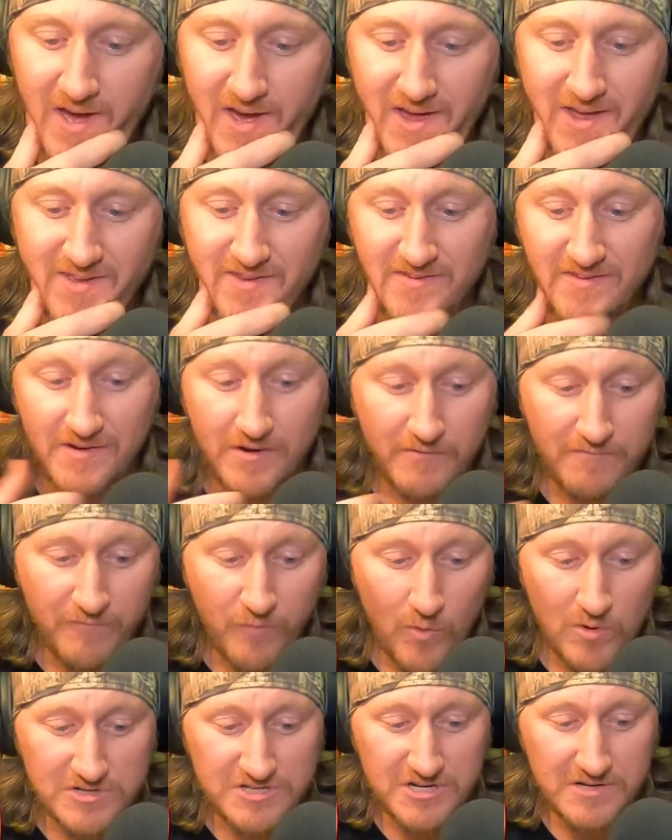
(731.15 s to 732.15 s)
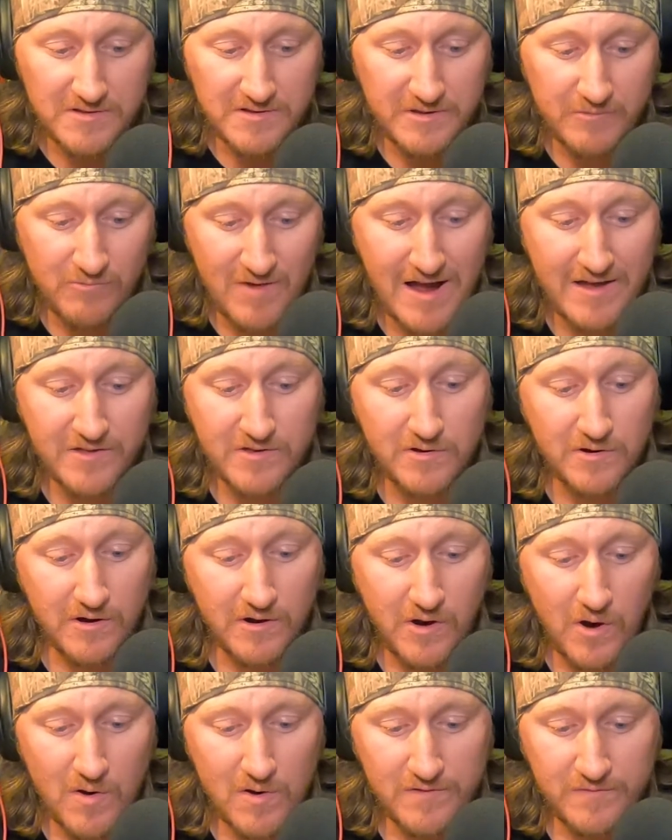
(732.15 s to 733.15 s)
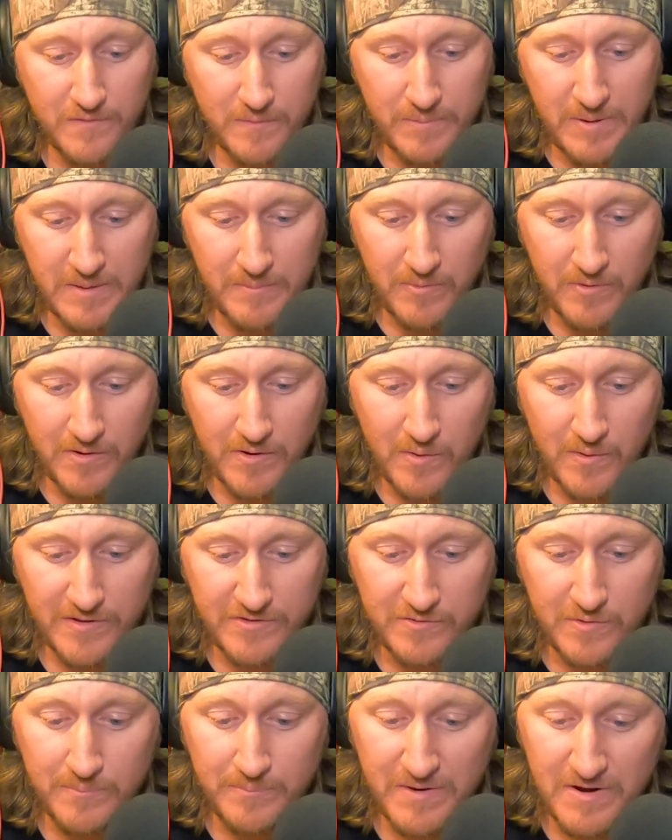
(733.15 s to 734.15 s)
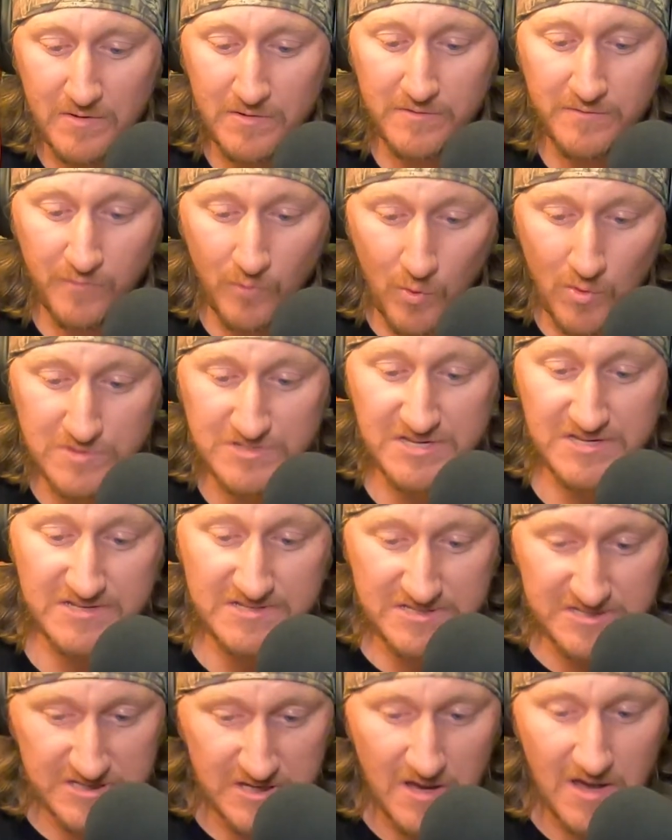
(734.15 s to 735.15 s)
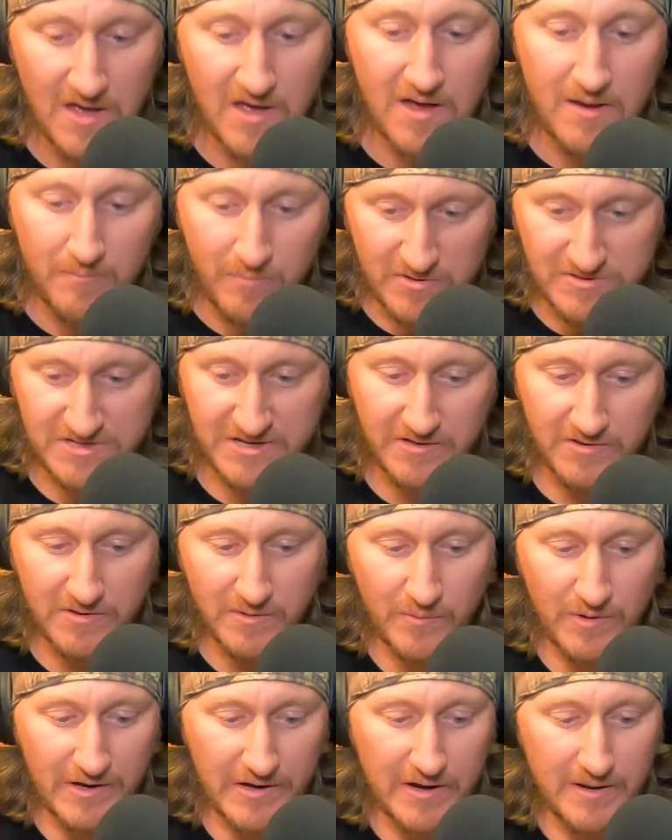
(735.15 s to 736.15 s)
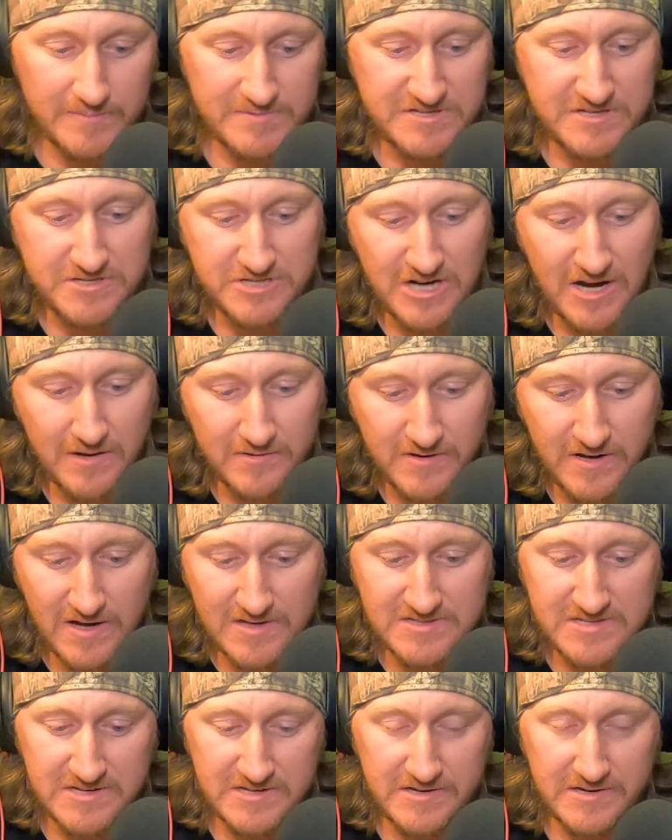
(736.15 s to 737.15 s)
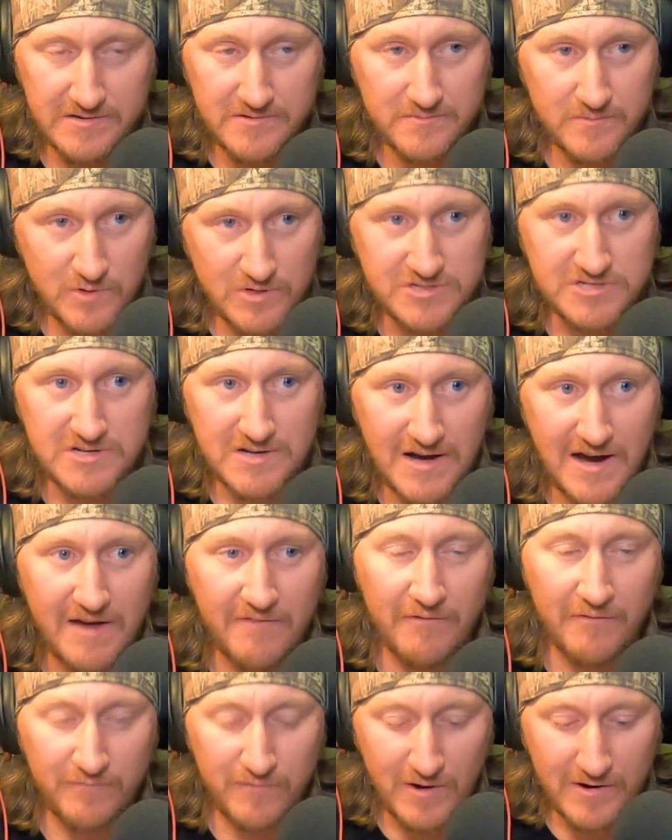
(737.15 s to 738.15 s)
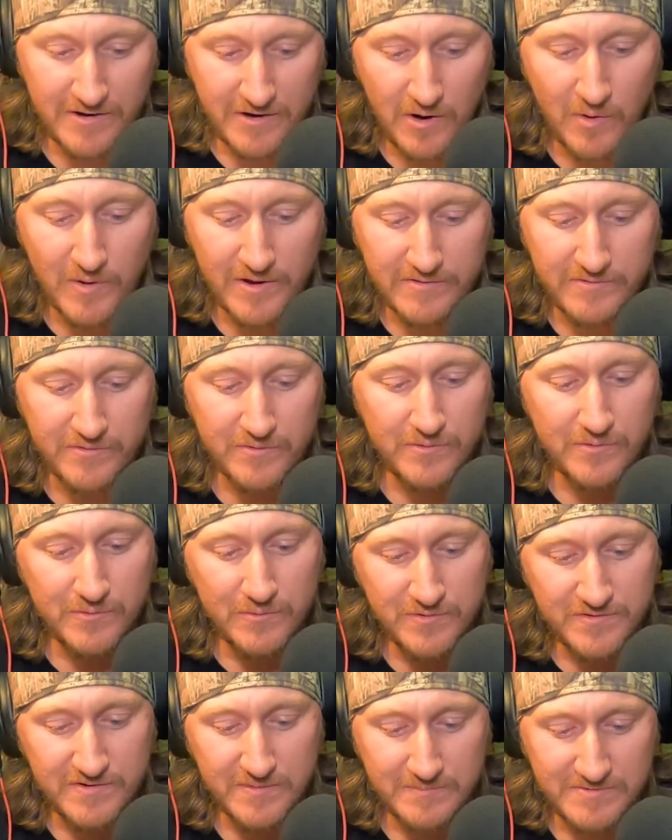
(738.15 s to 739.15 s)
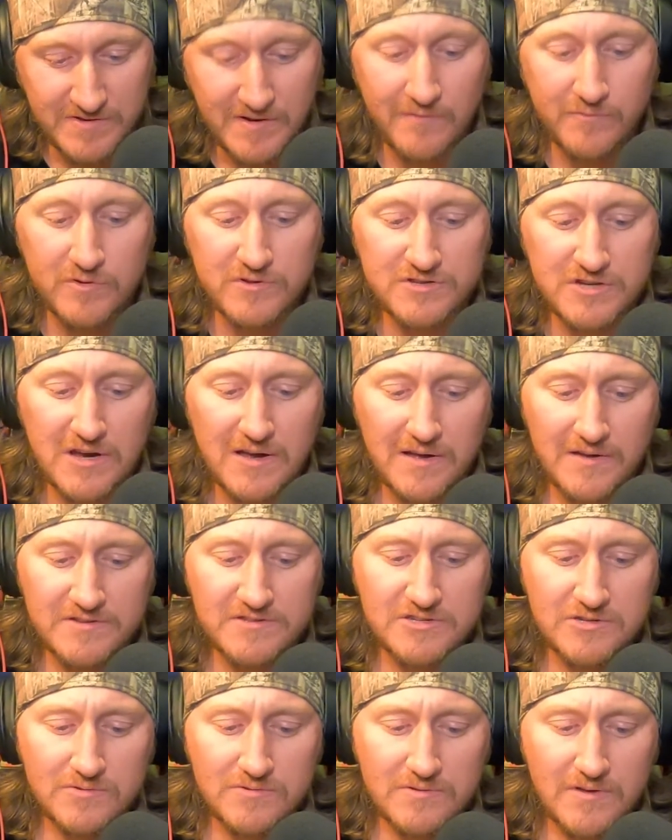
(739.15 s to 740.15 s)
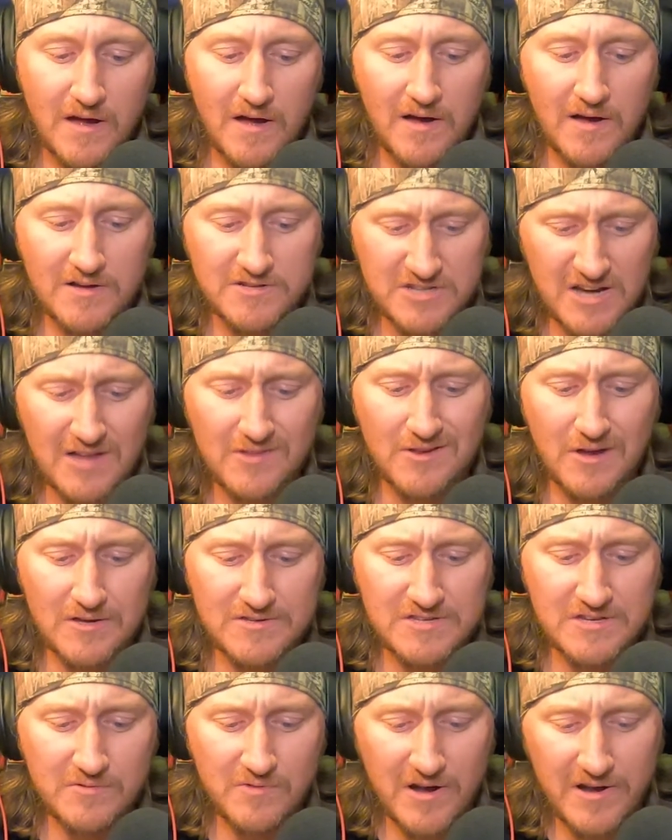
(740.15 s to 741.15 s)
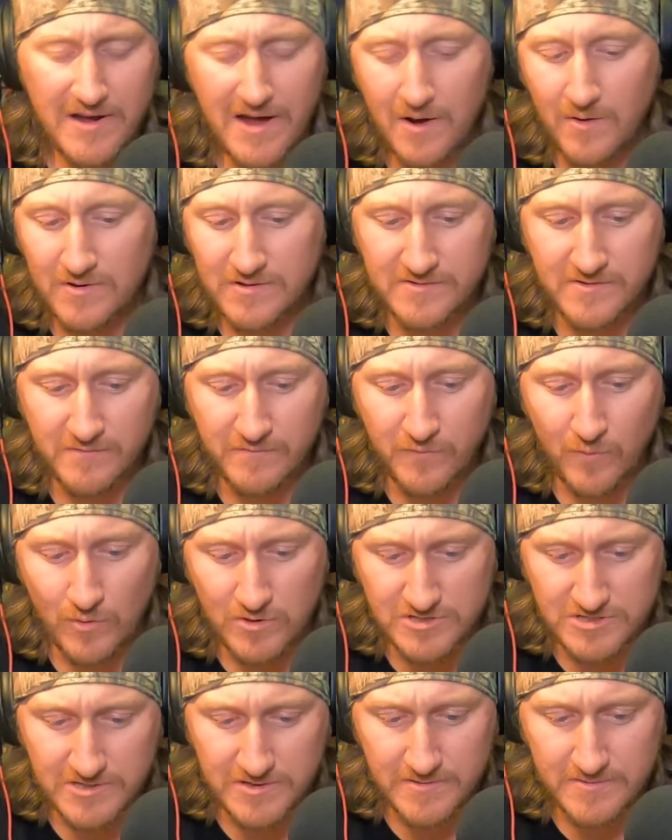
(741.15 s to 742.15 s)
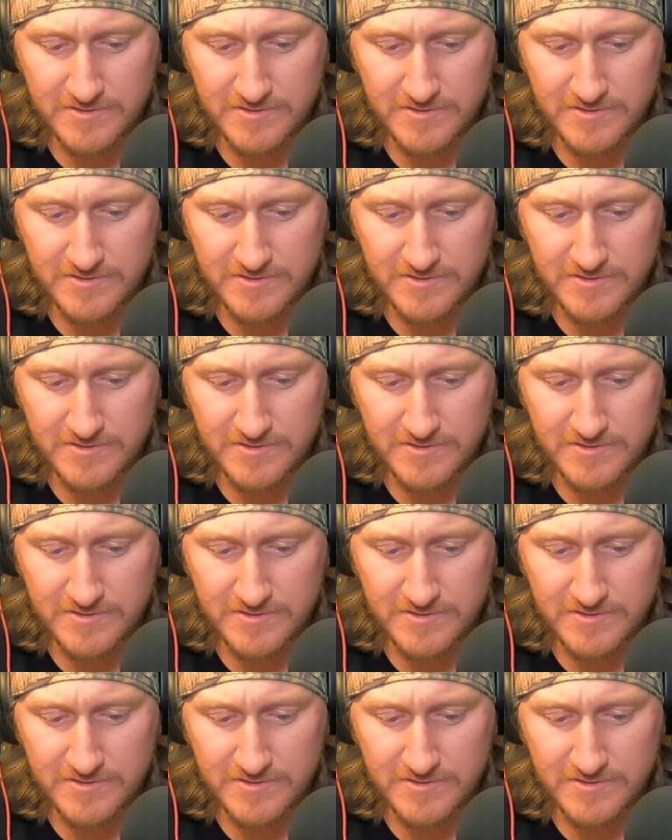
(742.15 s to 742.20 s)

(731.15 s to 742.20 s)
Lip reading: It is an unfortunately regular occurrence for people going through bitter divorces, particularly when it comes to child custody, which I have a friend going through some stuff with child custody right now, and it's unfortunate.